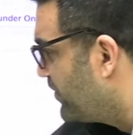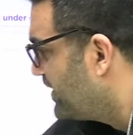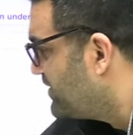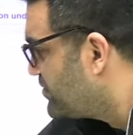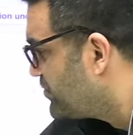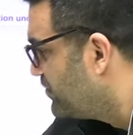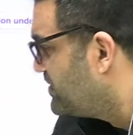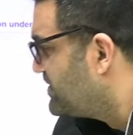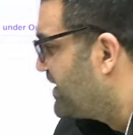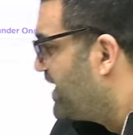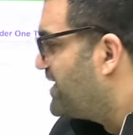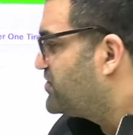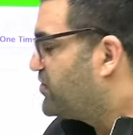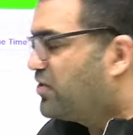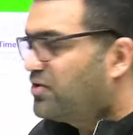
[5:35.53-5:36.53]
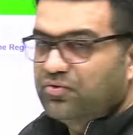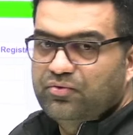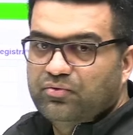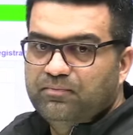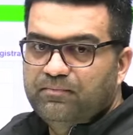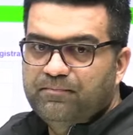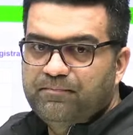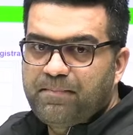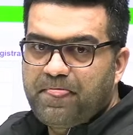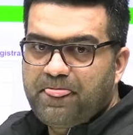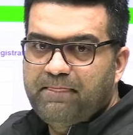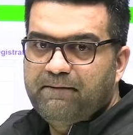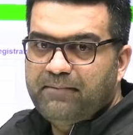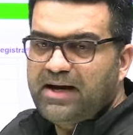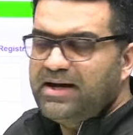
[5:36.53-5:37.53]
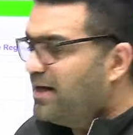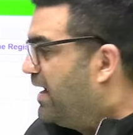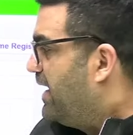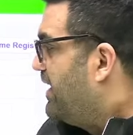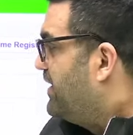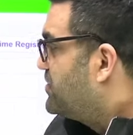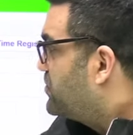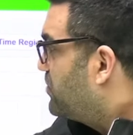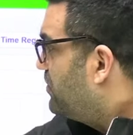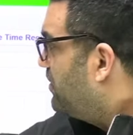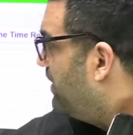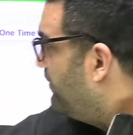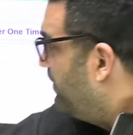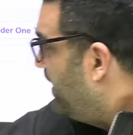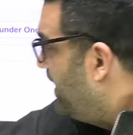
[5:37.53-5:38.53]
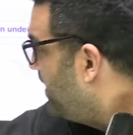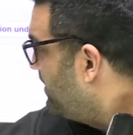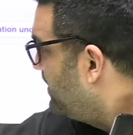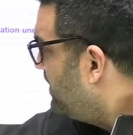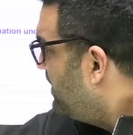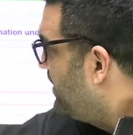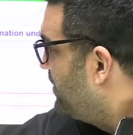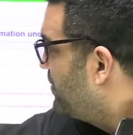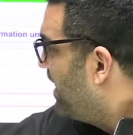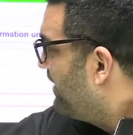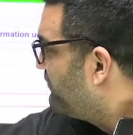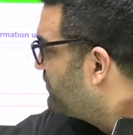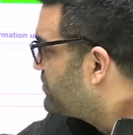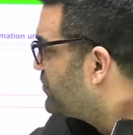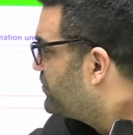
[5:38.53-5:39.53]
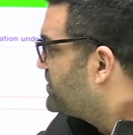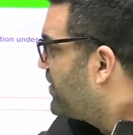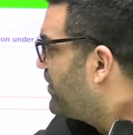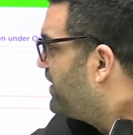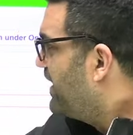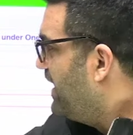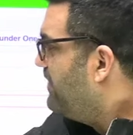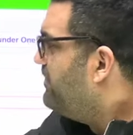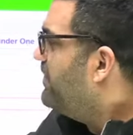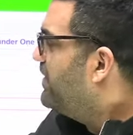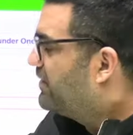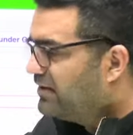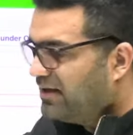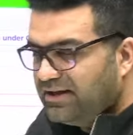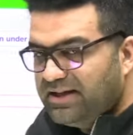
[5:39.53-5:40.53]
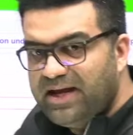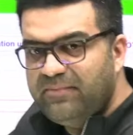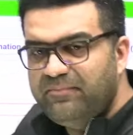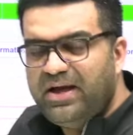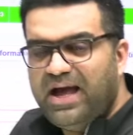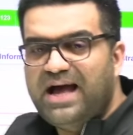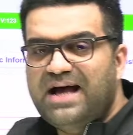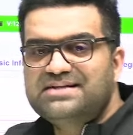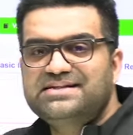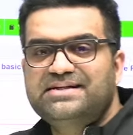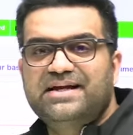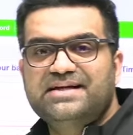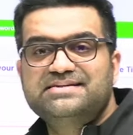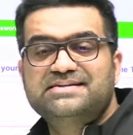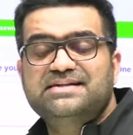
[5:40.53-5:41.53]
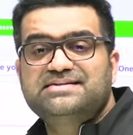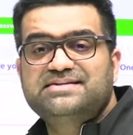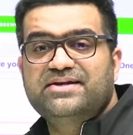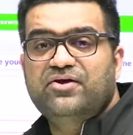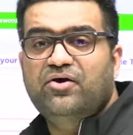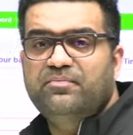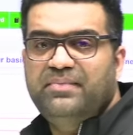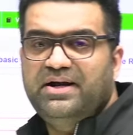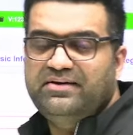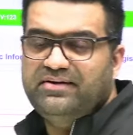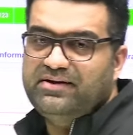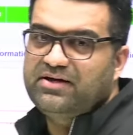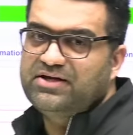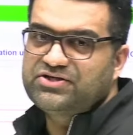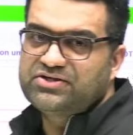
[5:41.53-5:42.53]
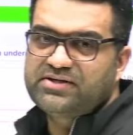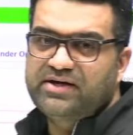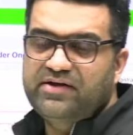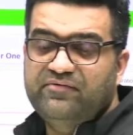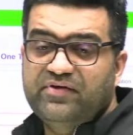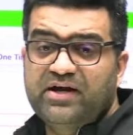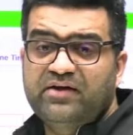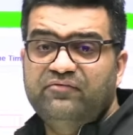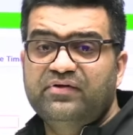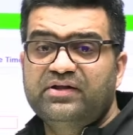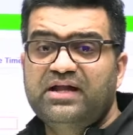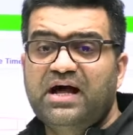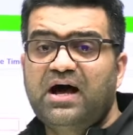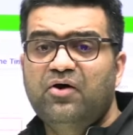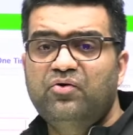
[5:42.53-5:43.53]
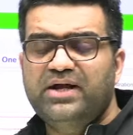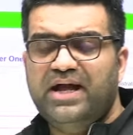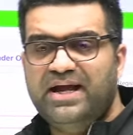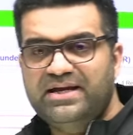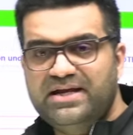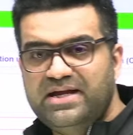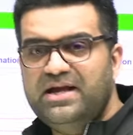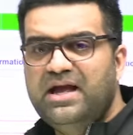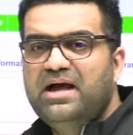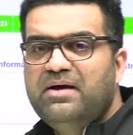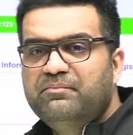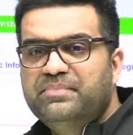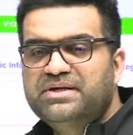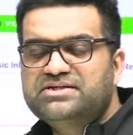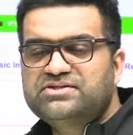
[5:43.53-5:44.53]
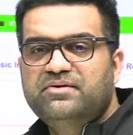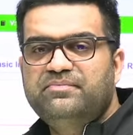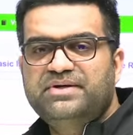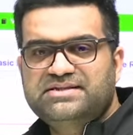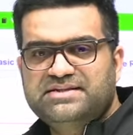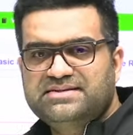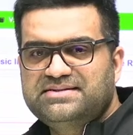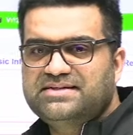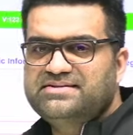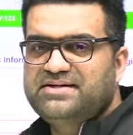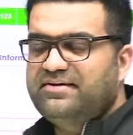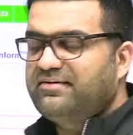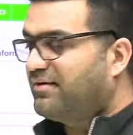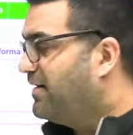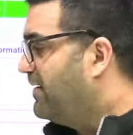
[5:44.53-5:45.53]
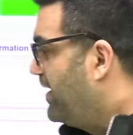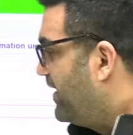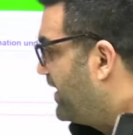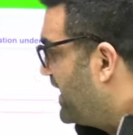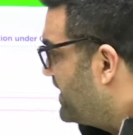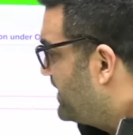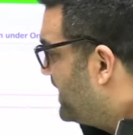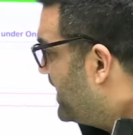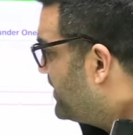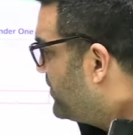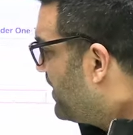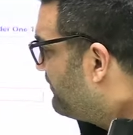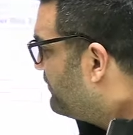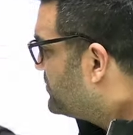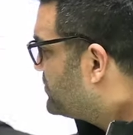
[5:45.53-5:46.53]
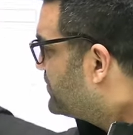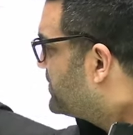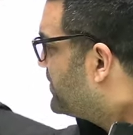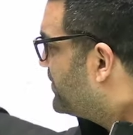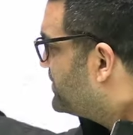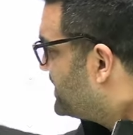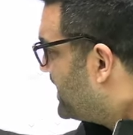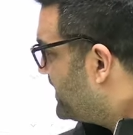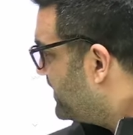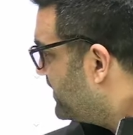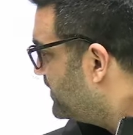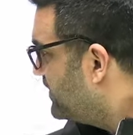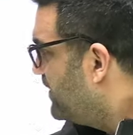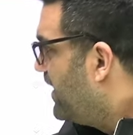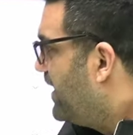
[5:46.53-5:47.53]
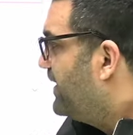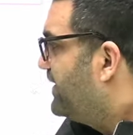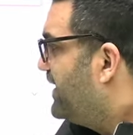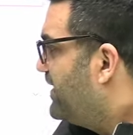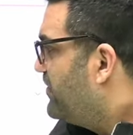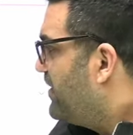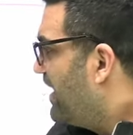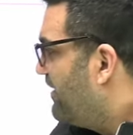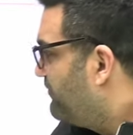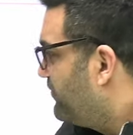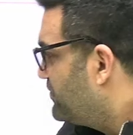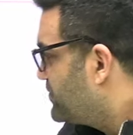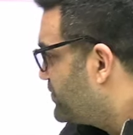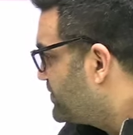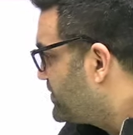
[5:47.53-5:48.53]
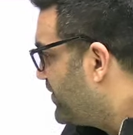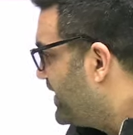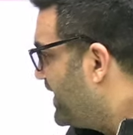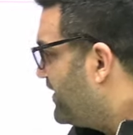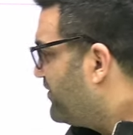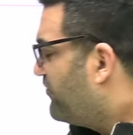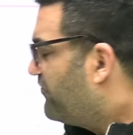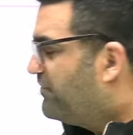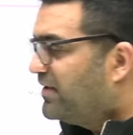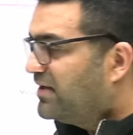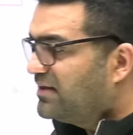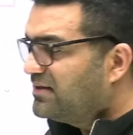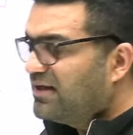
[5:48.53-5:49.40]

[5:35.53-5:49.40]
choose yes or no, right? So here you have to choose your name as it exists in your matriculation certificate without any Mr., Mrs., etc., right? Then you have to choose your gender, then you have to choose your date of birth.